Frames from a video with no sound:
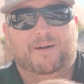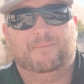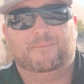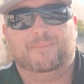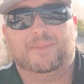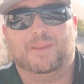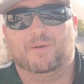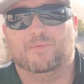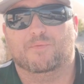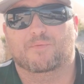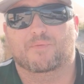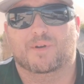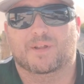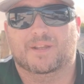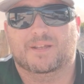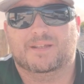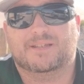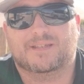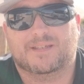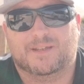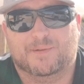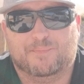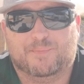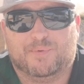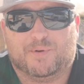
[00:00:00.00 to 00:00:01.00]
They're really
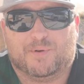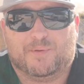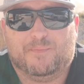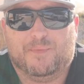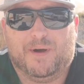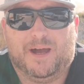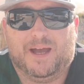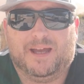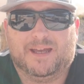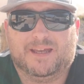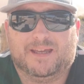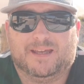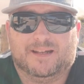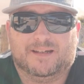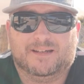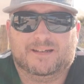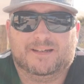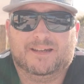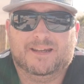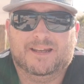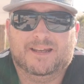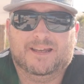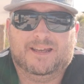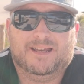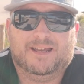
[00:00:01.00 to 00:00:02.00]
simple to make, and
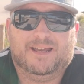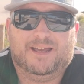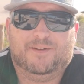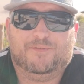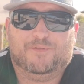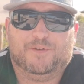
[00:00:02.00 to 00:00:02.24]
if